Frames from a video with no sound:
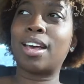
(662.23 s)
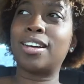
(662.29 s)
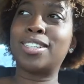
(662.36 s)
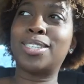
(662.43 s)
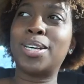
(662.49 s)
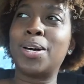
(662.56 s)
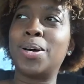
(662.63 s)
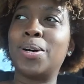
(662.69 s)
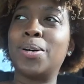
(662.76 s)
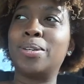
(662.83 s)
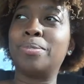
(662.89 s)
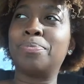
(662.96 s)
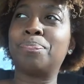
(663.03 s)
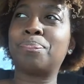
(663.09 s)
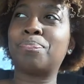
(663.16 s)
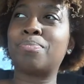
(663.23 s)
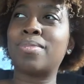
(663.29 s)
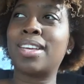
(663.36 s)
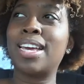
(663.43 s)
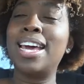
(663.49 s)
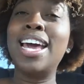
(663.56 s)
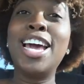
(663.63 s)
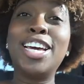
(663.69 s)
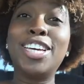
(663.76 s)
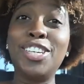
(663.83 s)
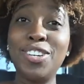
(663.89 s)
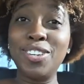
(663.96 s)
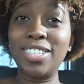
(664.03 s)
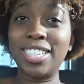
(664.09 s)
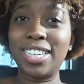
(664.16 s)
so
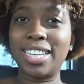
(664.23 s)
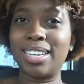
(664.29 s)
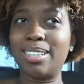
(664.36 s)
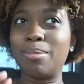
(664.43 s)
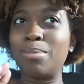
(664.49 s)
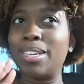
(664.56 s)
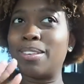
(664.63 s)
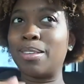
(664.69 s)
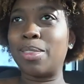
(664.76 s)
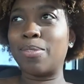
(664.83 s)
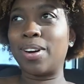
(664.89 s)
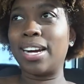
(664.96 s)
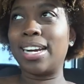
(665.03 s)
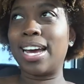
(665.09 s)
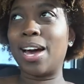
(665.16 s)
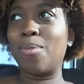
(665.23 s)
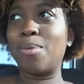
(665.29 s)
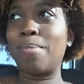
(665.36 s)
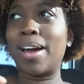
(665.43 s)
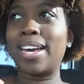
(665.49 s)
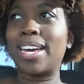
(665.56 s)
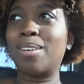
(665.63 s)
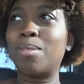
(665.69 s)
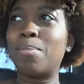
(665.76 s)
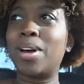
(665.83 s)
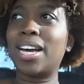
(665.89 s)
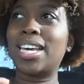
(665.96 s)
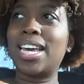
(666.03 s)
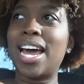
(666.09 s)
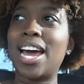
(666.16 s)
usually, let me give you the rundown. With my caramel
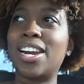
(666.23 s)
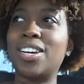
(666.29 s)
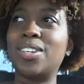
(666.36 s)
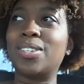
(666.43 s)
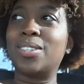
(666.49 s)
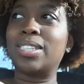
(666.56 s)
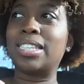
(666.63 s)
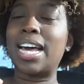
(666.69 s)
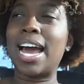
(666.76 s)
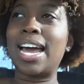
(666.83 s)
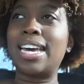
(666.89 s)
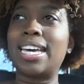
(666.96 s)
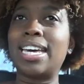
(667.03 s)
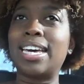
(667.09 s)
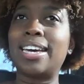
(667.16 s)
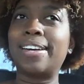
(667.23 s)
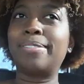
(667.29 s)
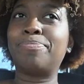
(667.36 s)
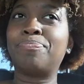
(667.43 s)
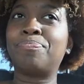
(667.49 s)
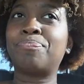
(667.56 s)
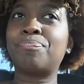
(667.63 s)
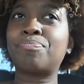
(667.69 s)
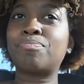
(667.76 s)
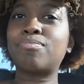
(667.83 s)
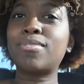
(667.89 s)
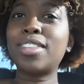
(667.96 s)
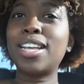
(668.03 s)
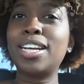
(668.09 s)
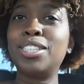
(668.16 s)
macchiatos, I get
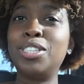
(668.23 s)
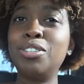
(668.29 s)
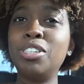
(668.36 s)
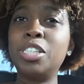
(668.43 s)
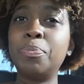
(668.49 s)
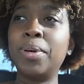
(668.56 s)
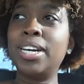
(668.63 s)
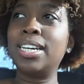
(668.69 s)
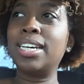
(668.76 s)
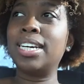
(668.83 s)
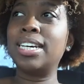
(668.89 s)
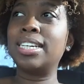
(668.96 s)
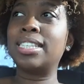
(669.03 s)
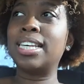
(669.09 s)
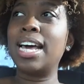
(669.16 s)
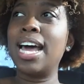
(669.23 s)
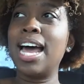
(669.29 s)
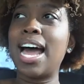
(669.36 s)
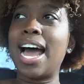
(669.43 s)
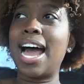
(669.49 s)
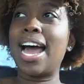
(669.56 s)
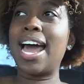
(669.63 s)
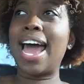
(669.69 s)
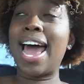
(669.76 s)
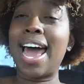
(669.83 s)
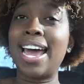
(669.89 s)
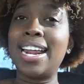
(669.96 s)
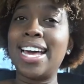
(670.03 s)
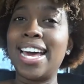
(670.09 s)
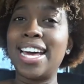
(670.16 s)
2 Splendas, I
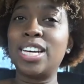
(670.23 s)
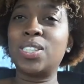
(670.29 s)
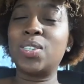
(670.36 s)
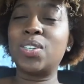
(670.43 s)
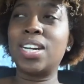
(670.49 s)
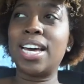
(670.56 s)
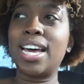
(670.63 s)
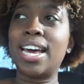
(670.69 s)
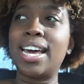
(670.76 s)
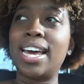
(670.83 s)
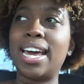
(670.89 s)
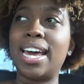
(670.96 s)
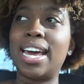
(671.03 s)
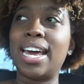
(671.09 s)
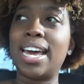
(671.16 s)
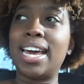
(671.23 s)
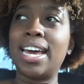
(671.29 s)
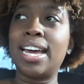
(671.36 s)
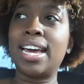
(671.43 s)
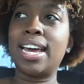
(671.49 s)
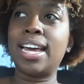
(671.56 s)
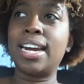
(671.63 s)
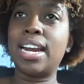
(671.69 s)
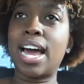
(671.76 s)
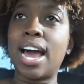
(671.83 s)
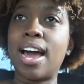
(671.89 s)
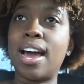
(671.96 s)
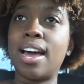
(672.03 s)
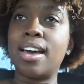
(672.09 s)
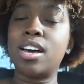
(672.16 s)
add hazelnut, and
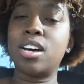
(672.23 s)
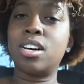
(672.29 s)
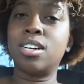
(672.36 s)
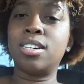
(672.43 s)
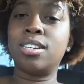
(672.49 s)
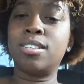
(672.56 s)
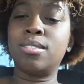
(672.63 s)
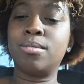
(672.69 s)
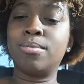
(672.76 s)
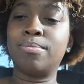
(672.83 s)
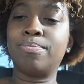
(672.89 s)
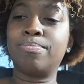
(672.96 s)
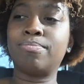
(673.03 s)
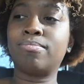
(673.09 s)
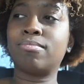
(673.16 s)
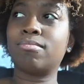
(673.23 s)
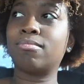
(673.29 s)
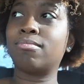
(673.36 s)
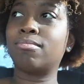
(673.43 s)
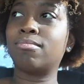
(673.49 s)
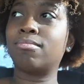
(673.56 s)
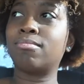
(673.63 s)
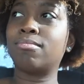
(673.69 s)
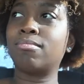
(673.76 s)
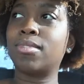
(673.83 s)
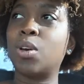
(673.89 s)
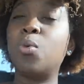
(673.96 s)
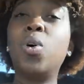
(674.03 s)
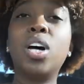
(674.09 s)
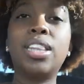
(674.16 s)
I
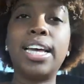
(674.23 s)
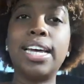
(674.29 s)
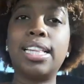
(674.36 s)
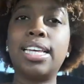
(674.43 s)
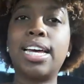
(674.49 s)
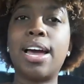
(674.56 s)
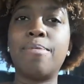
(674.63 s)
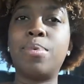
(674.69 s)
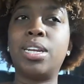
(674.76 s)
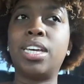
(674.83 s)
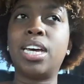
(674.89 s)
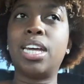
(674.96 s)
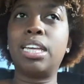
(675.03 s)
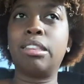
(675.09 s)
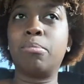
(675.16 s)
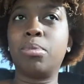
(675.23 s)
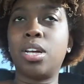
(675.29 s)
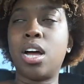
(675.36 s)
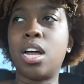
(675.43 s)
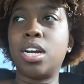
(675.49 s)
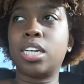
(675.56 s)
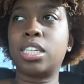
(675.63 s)
lately I've been getting the blonde